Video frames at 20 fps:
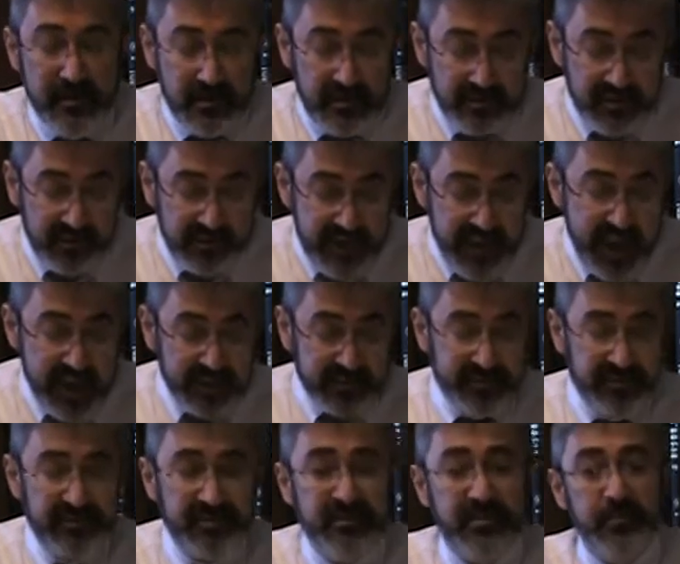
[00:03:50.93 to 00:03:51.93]
The
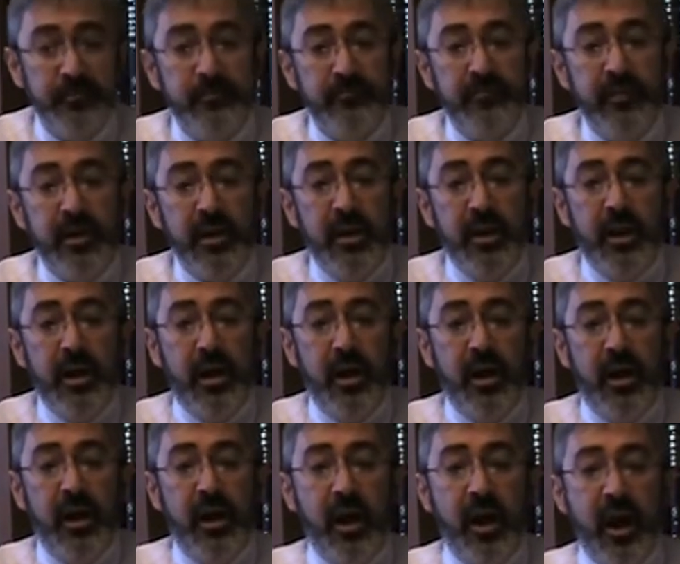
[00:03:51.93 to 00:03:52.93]
text
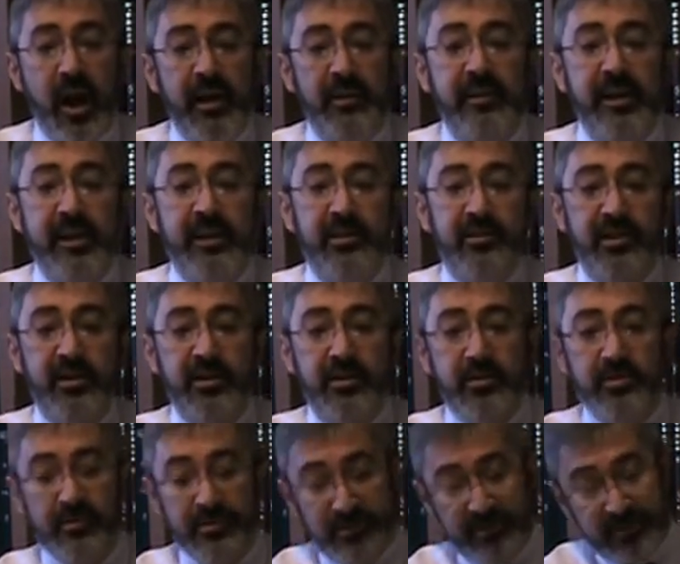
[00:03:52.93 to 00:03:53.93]
I like to
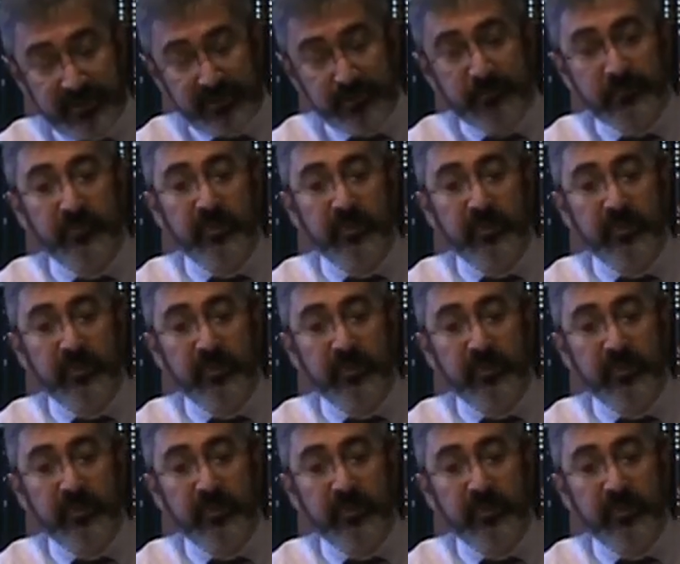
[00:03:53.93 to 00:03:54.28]
use